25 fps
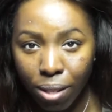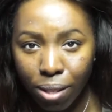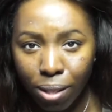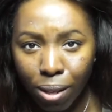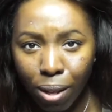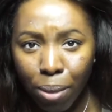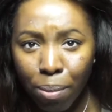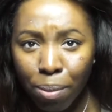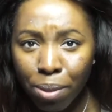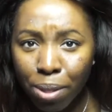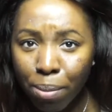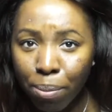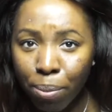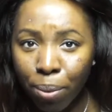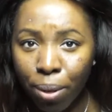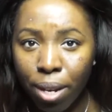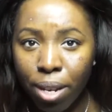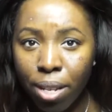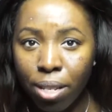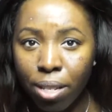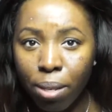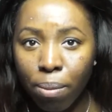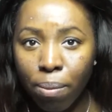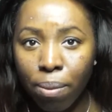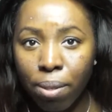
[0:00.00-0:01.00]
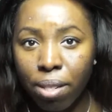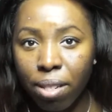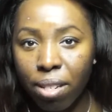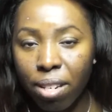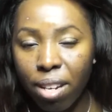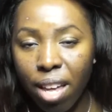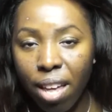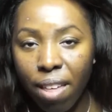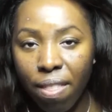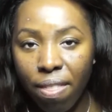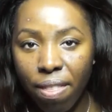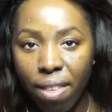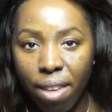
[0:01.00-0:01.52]
so it was a breeze. It was
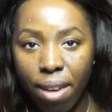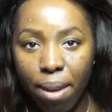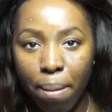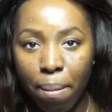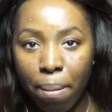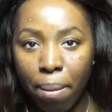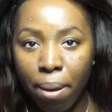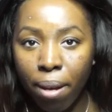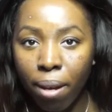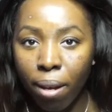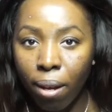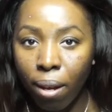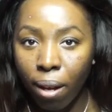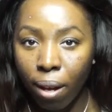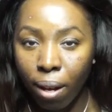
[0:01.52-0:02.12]
nothing